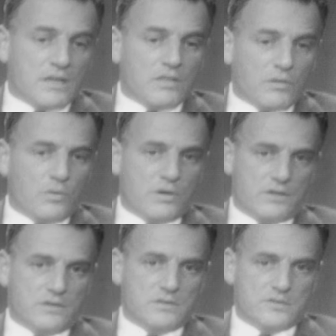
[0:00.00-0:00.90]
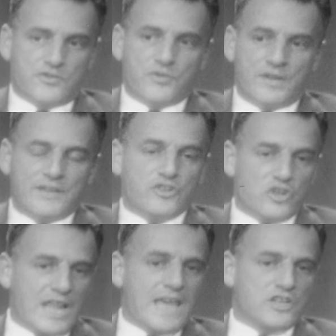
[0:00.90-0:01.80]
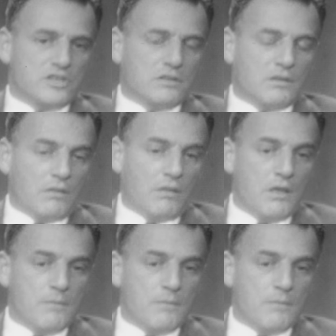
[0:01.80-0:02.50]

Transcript: and Ethel Waters, to an international